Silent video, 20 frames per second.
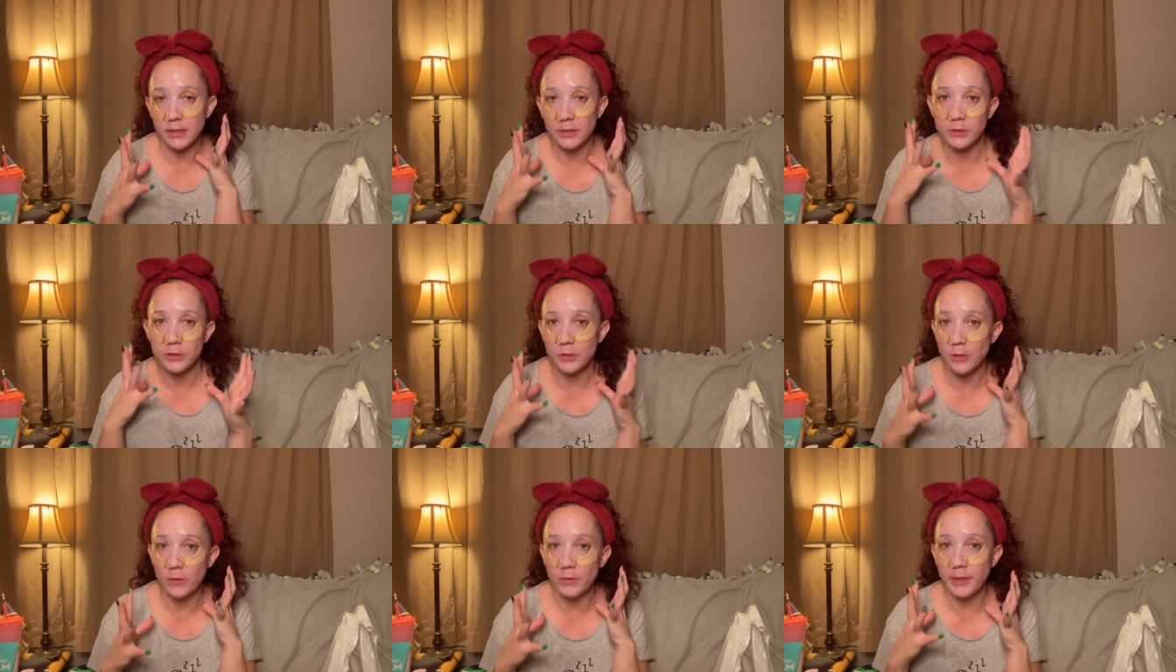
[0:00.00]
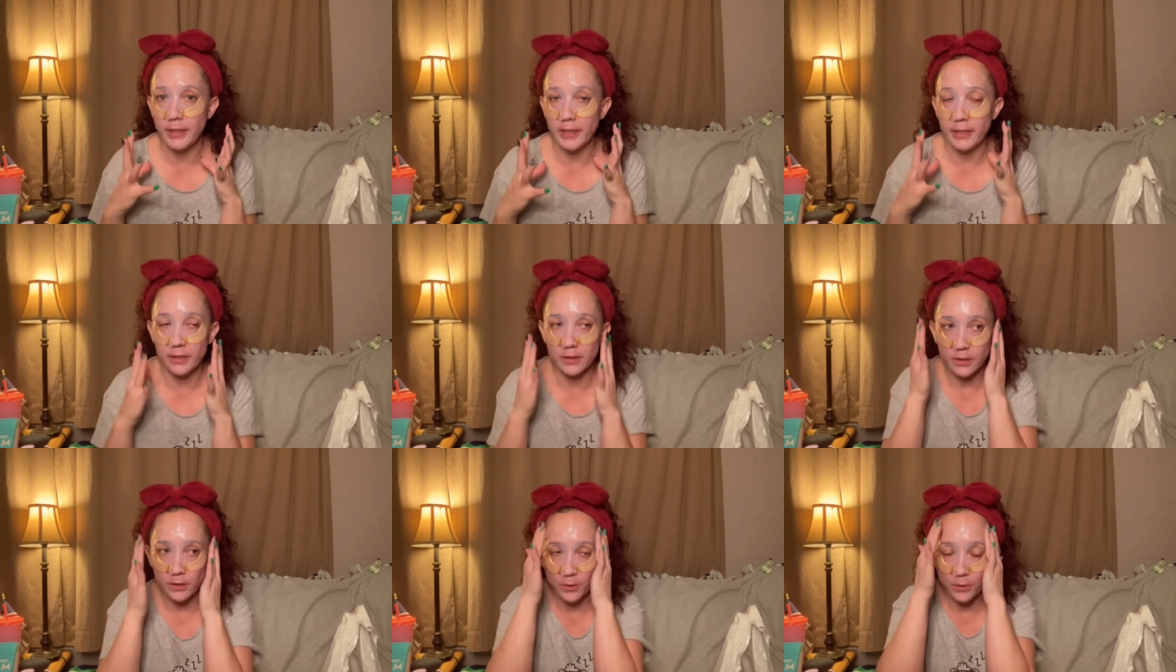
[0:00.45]
soak in
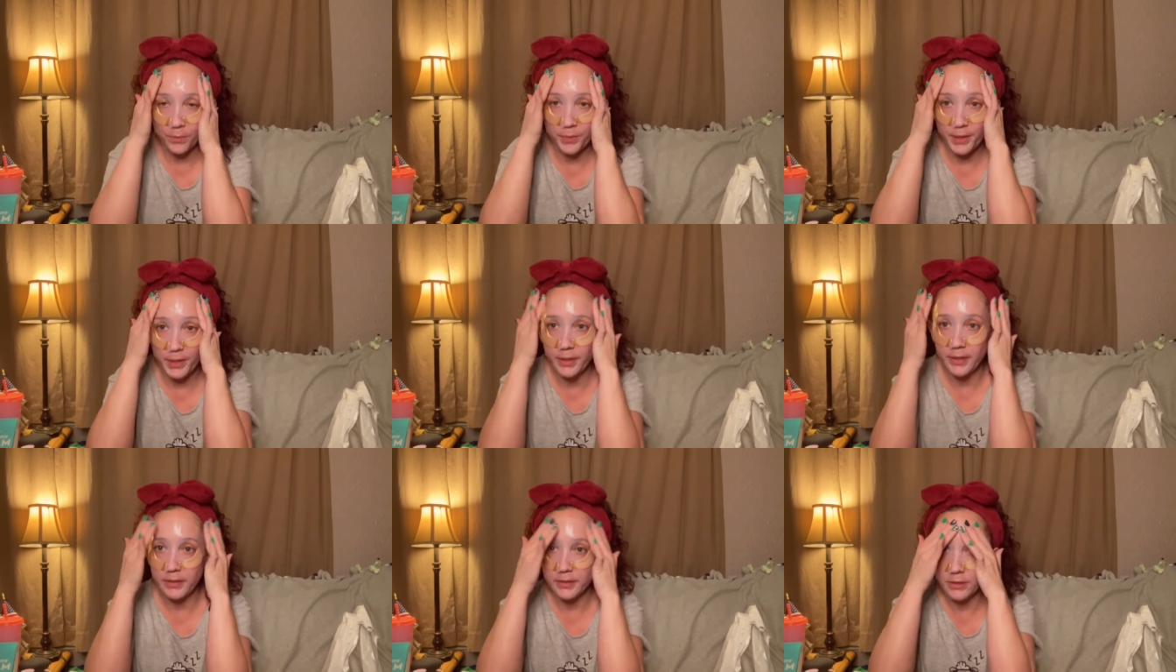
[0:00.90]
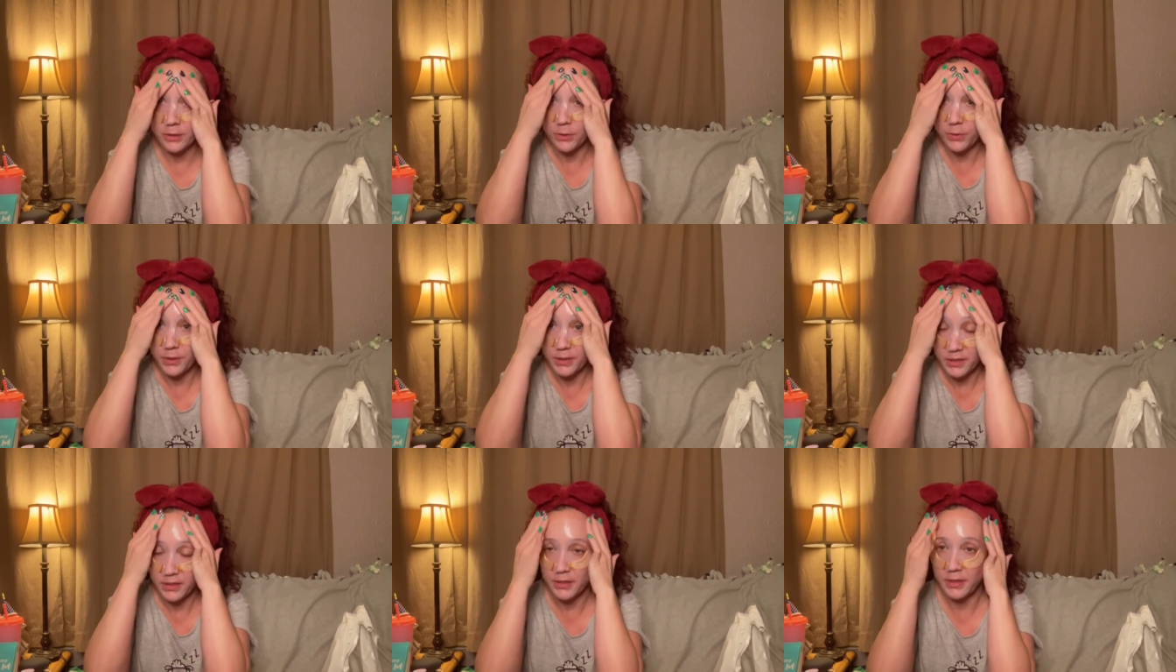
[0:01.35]
a little bit and do
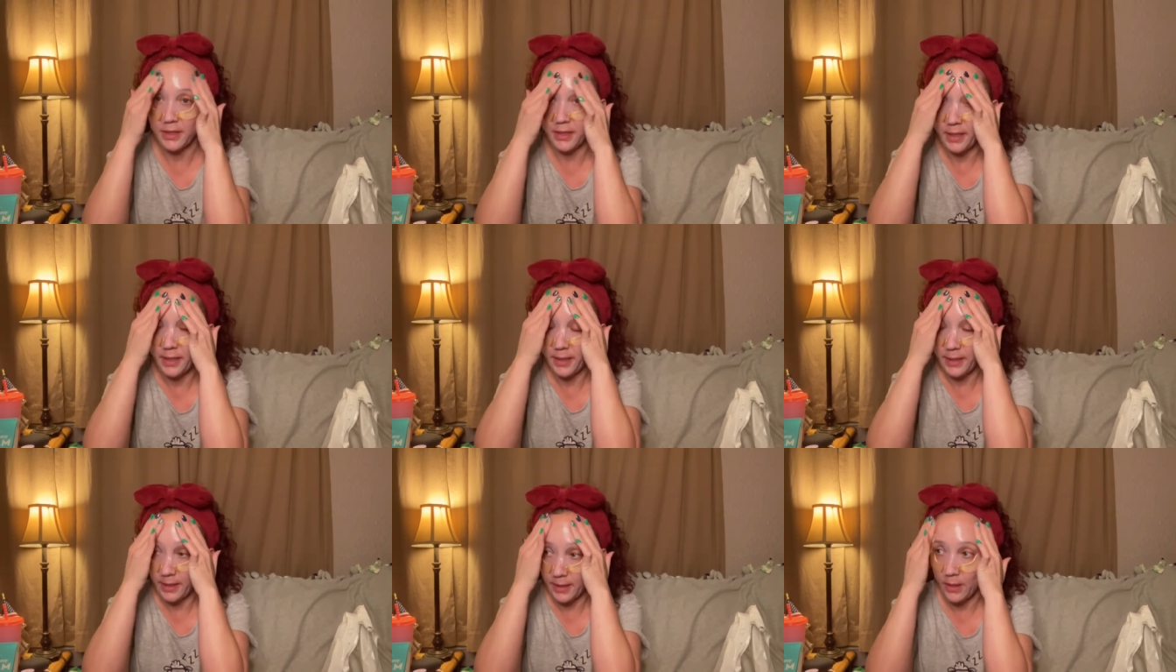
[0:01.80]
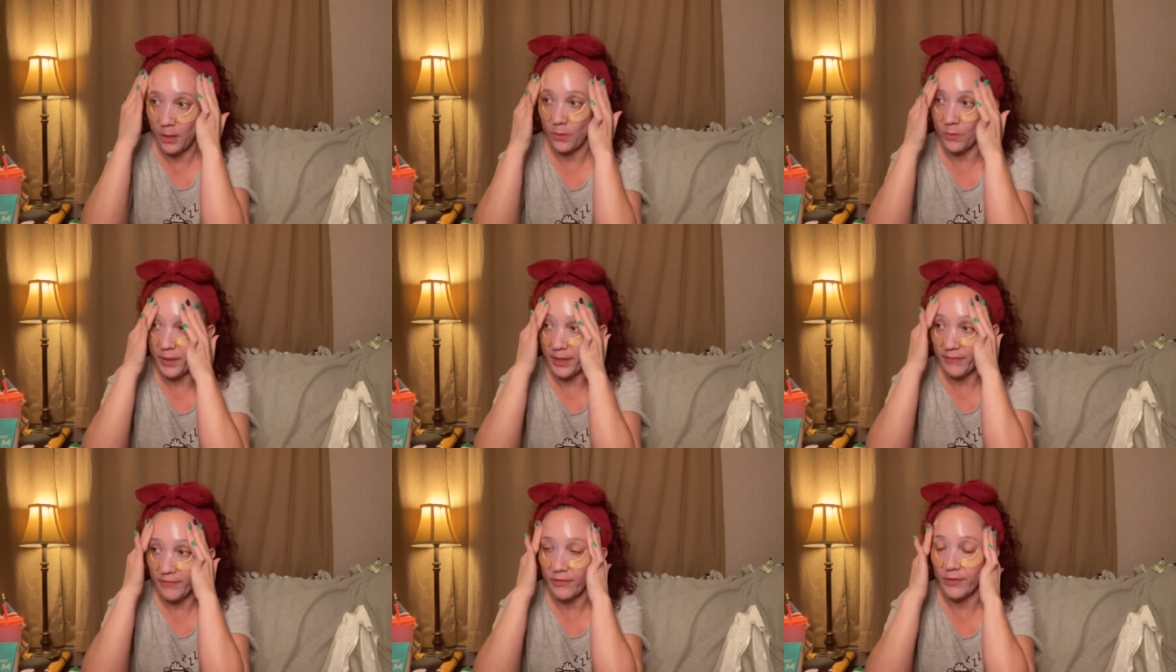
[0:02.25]
its thing. And I'll
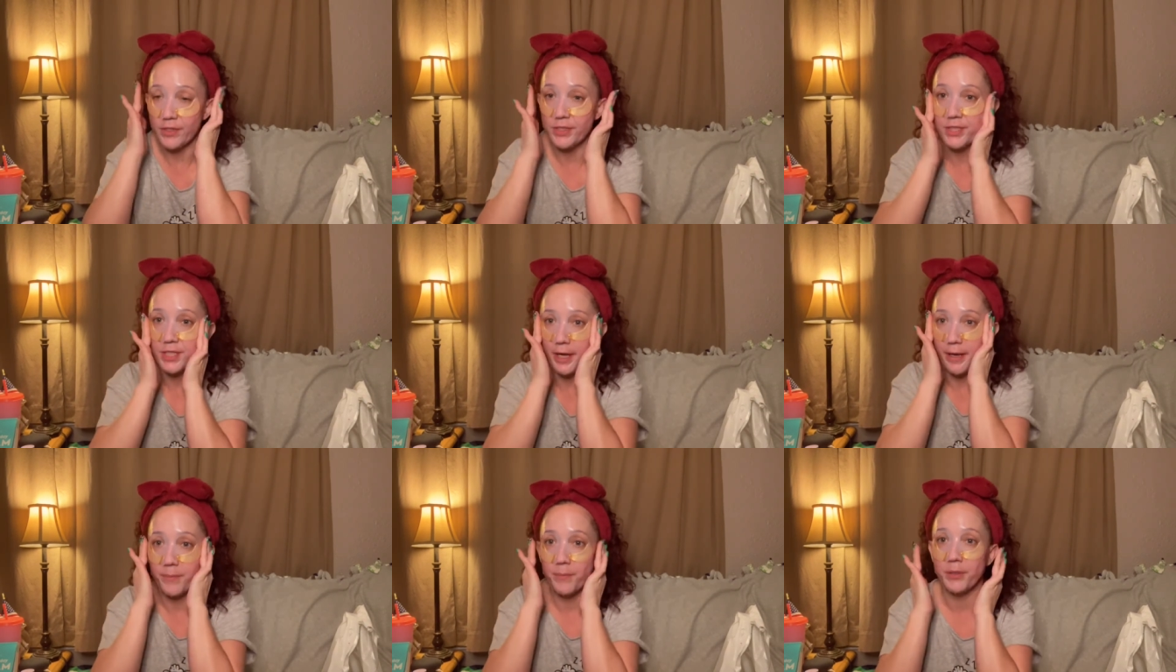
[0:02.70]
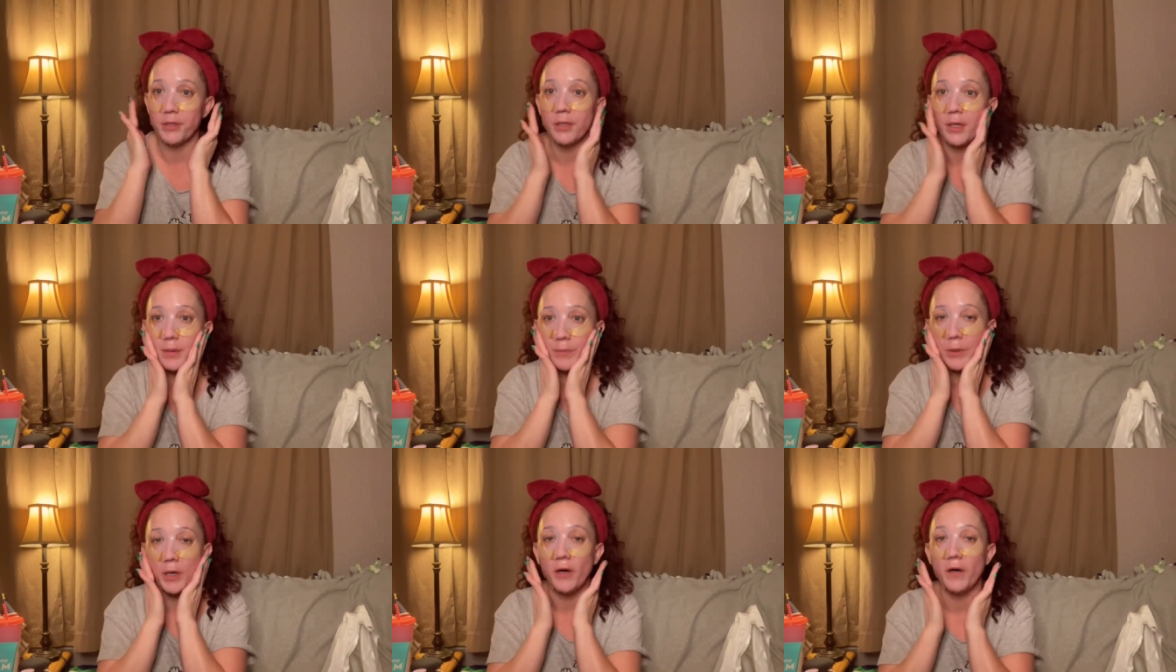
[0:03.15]
wait for the timer to
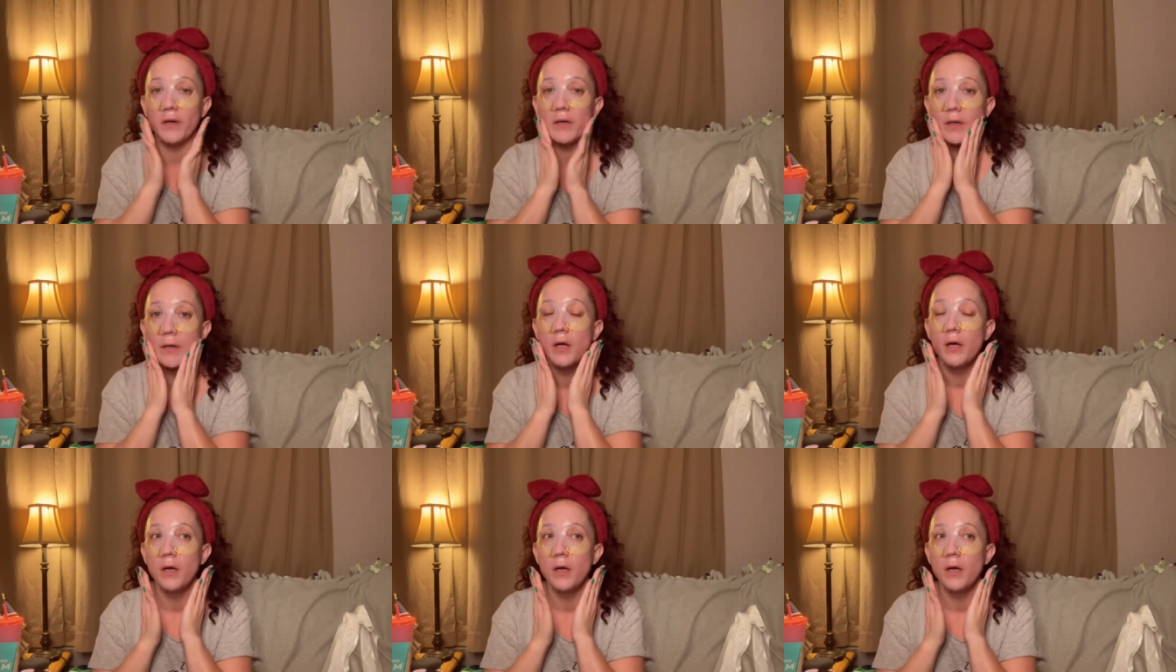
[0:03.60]
come off.